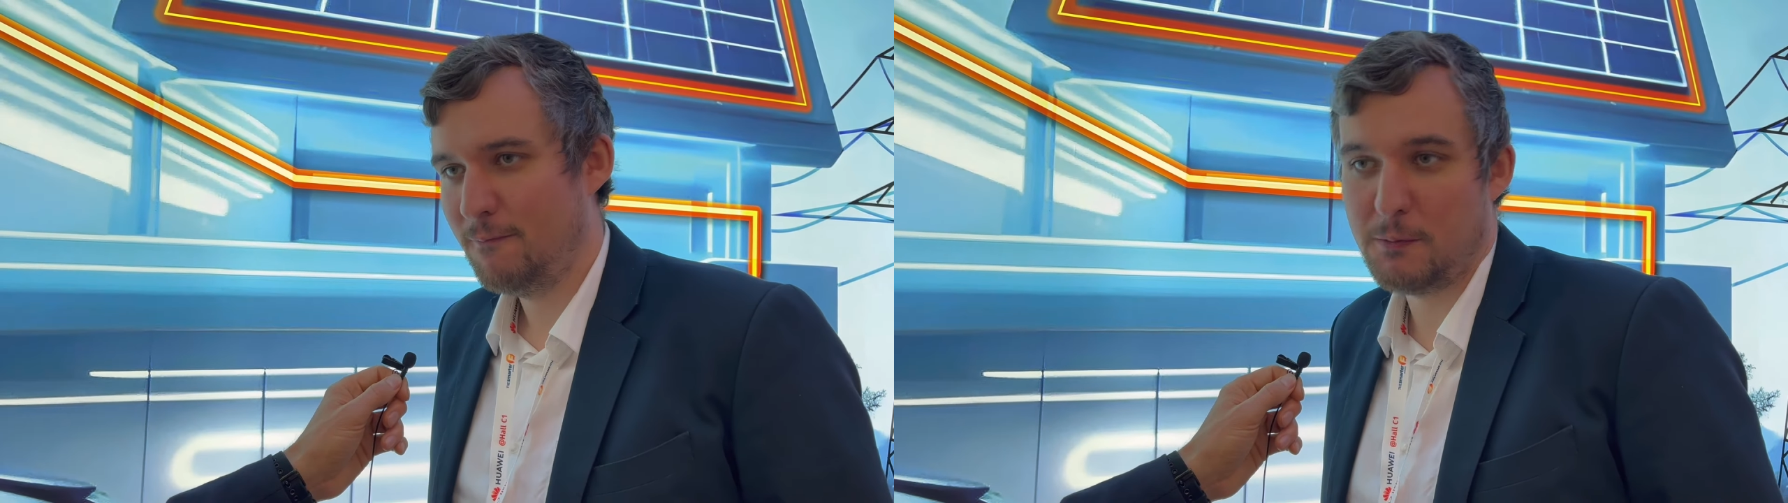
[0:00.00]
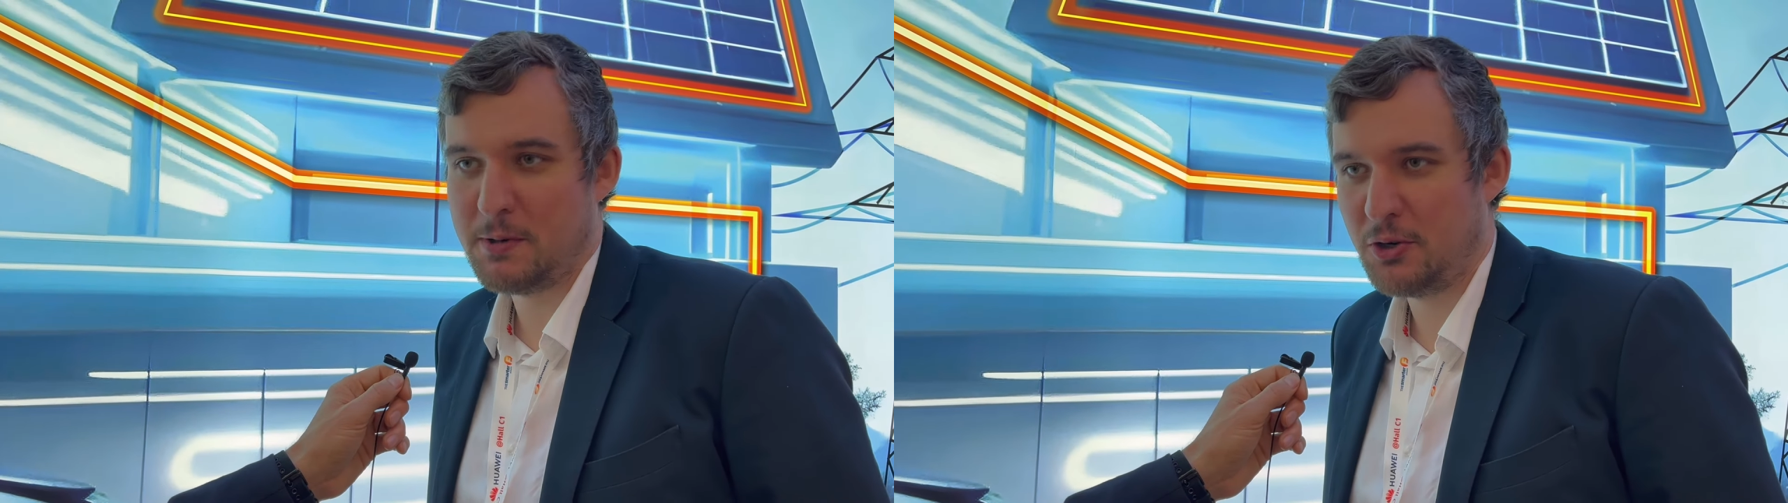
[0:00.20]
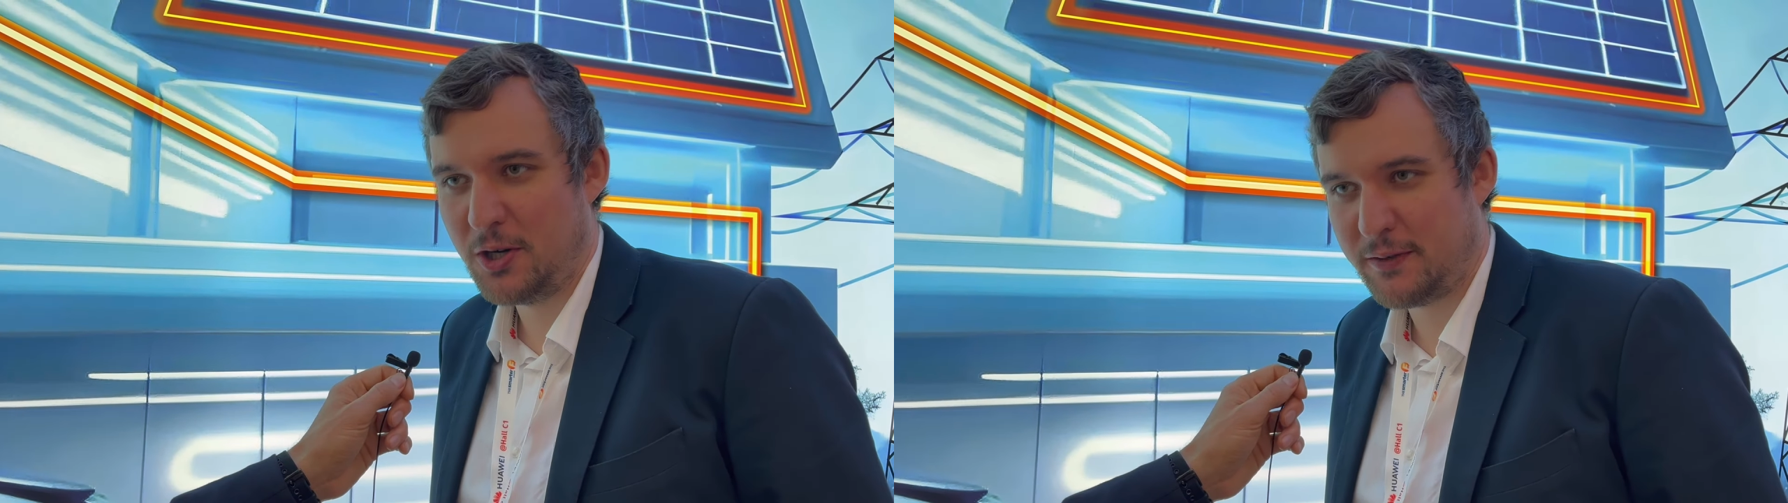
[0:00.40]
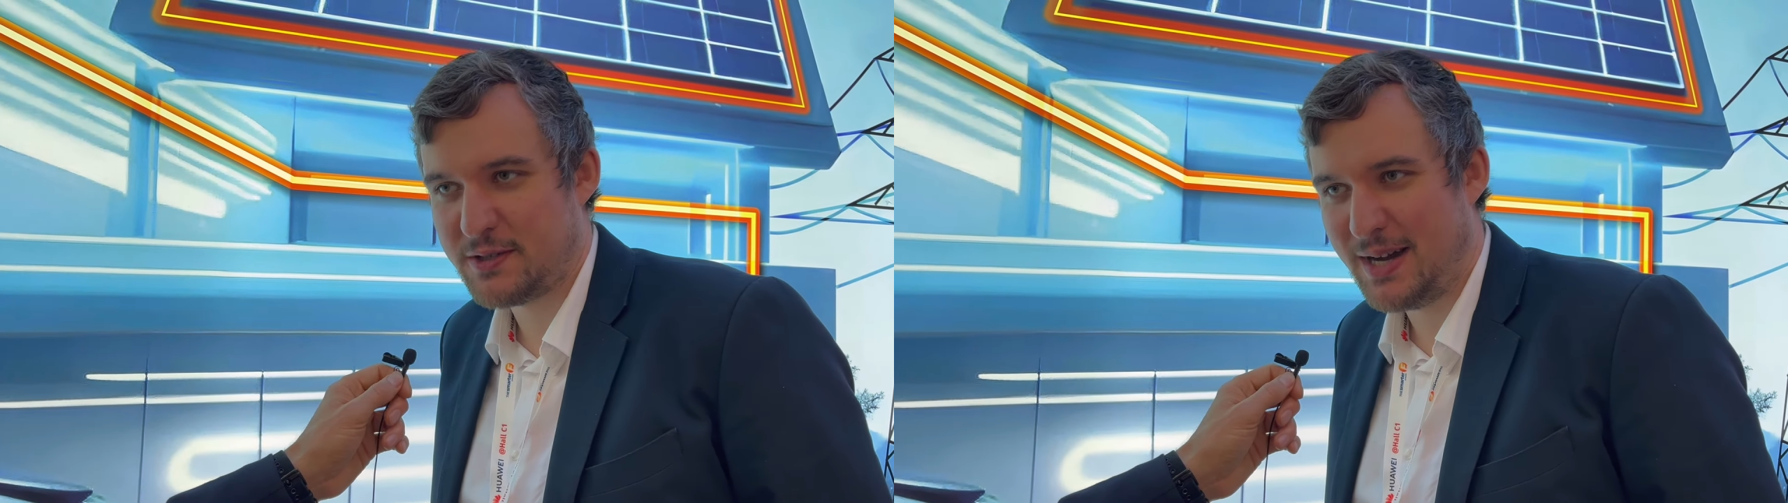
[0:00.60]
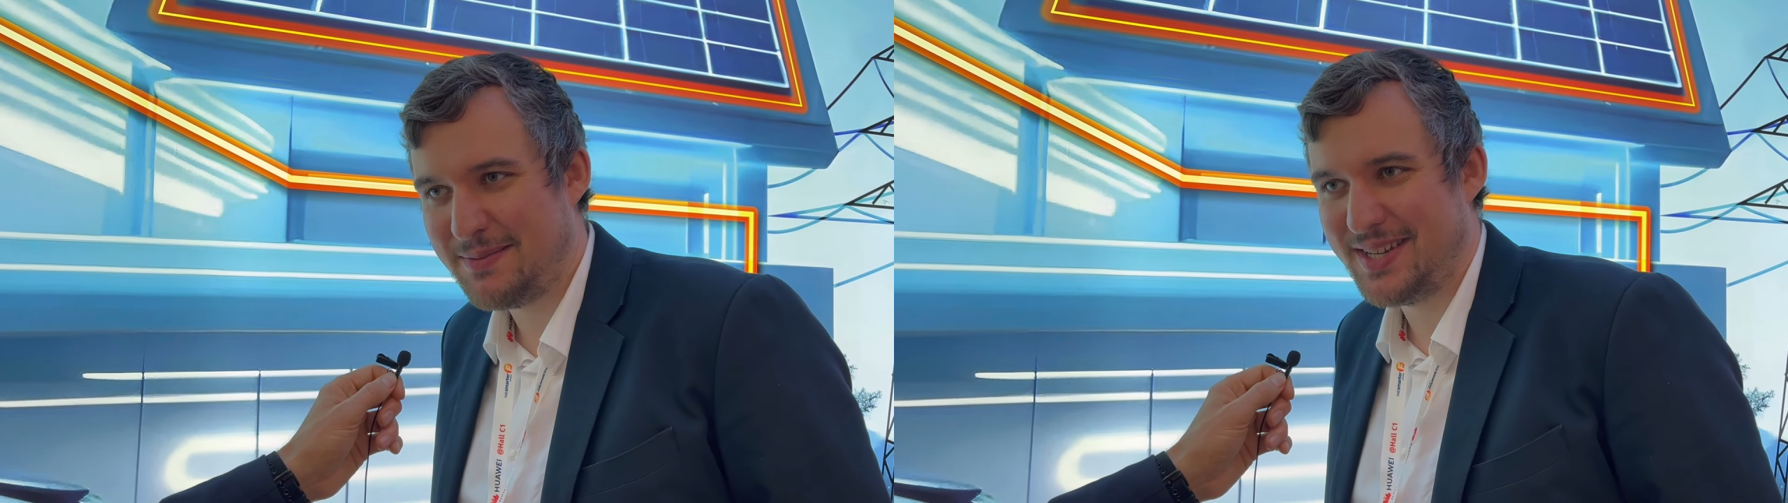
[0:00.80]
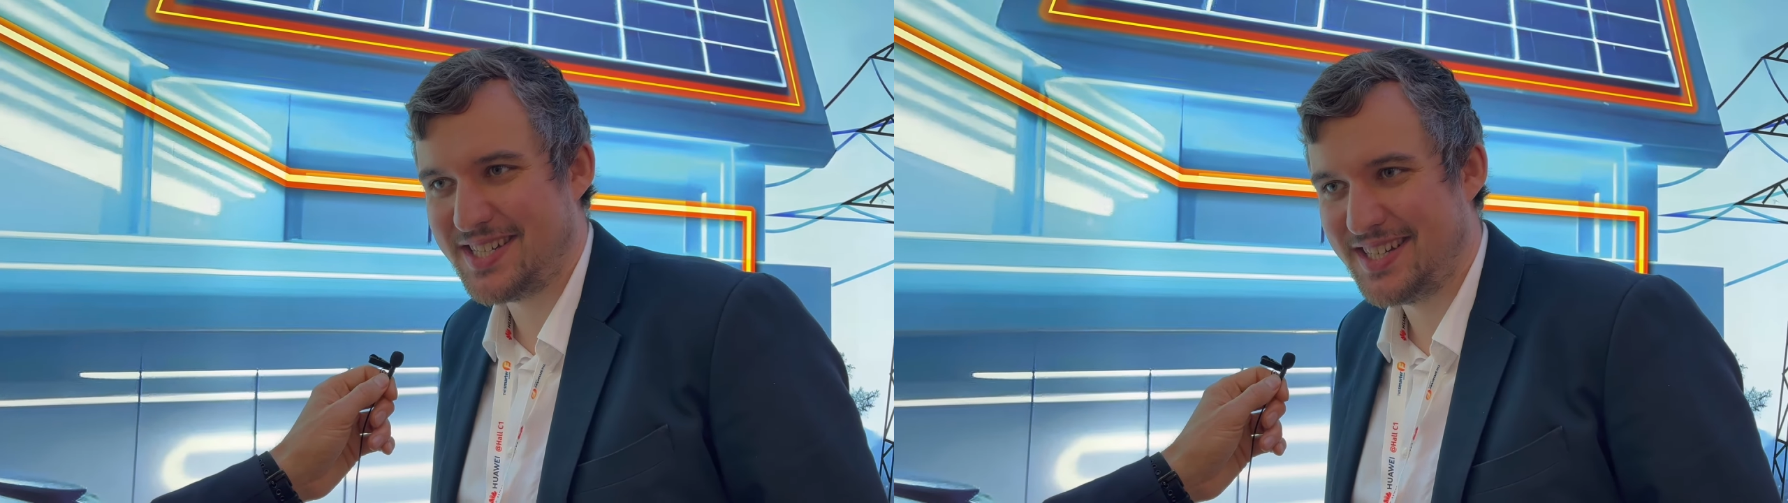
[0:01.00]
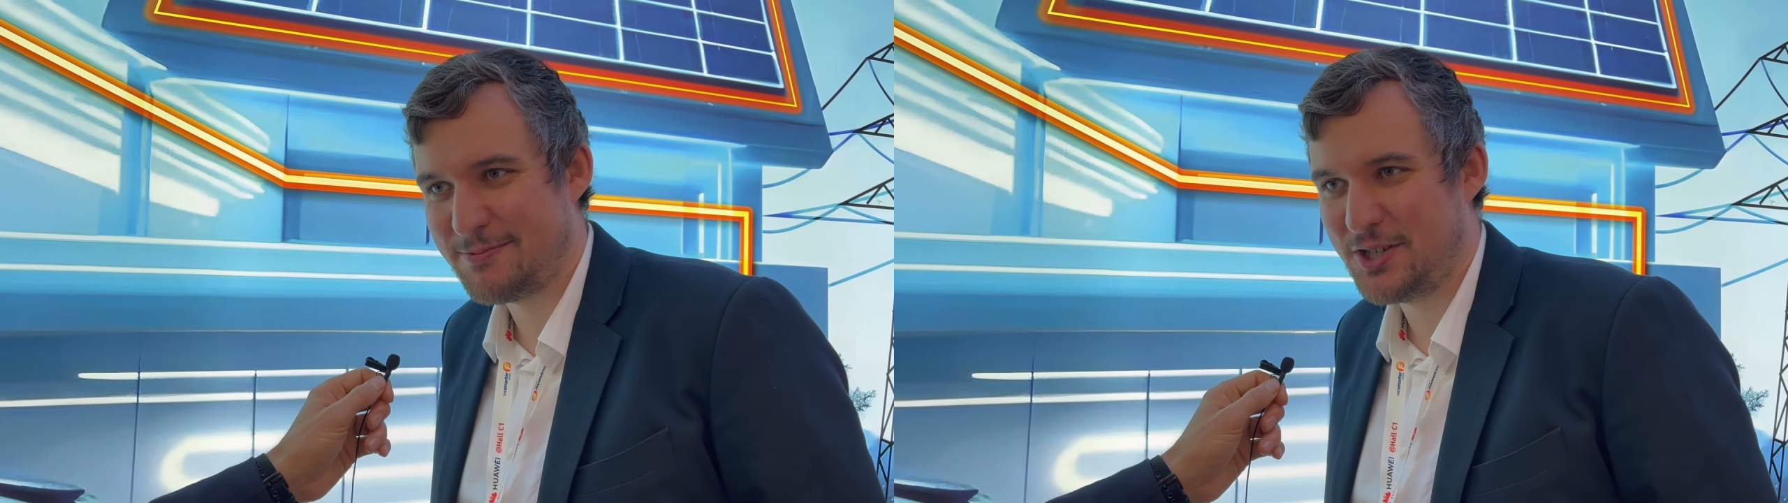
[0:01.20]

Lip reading: would be the role of smart meters,